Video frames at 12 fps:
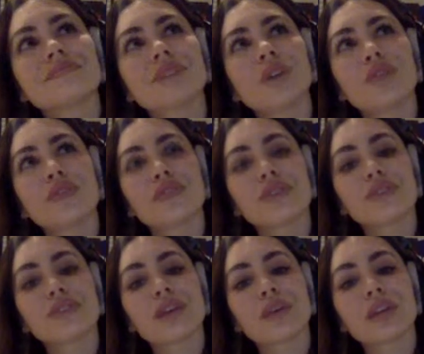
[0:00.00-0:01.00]
overview of
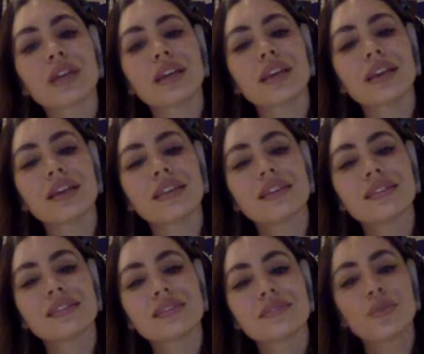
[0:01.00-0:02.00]
like what a key is.
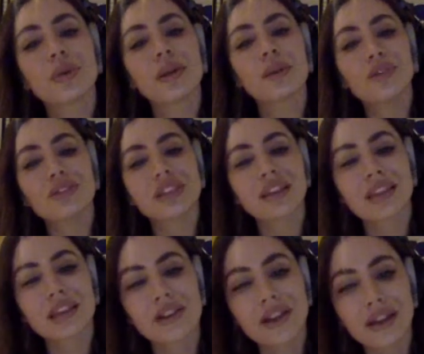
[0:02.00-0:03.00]
Some quick music
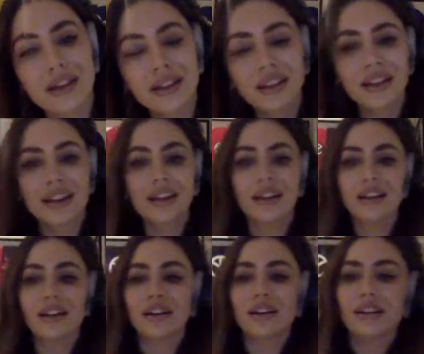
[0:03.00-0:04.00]
theory.
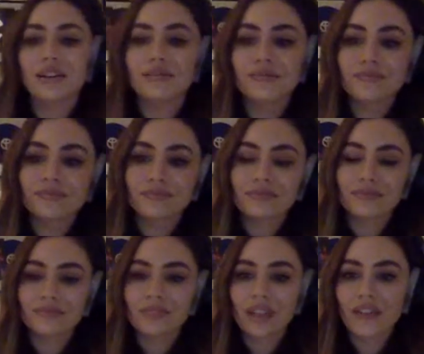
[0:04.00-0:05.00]
Um,
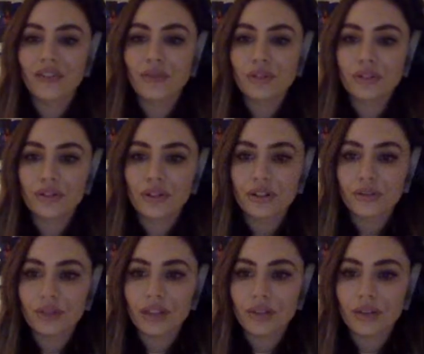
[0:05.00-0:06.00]
everyone heard
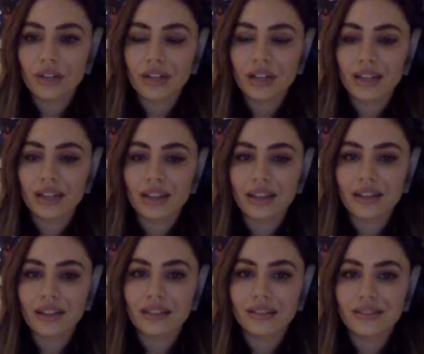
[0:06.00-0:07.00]
when they were a kid like
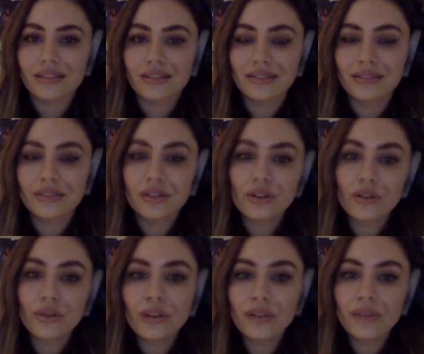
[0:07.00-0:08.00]
the do
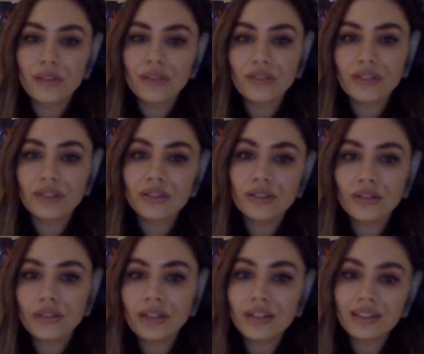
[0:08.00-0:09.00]
re mi fa sol
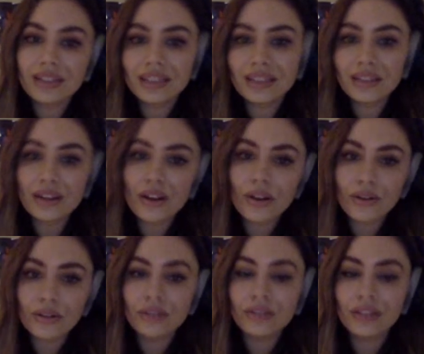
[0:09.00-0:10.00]
la ti do.
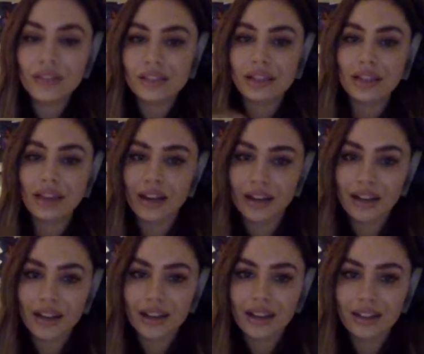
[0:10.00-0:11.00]
That's like a
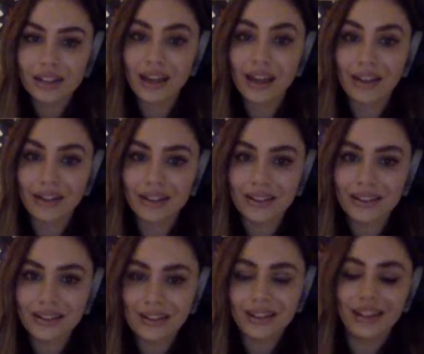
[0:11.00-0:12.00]
a scale,
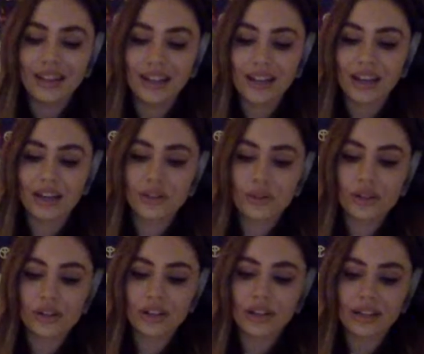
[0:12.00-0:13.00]
and you
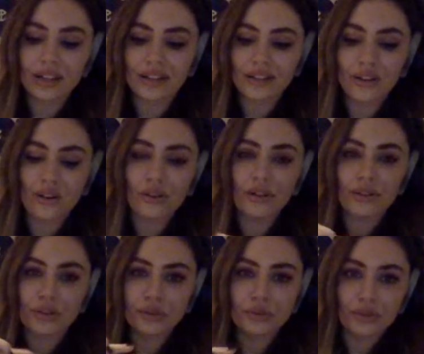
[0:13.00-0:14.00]
hear that like all of
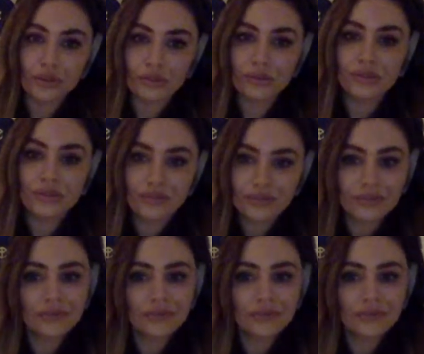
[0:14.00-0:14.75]
those notes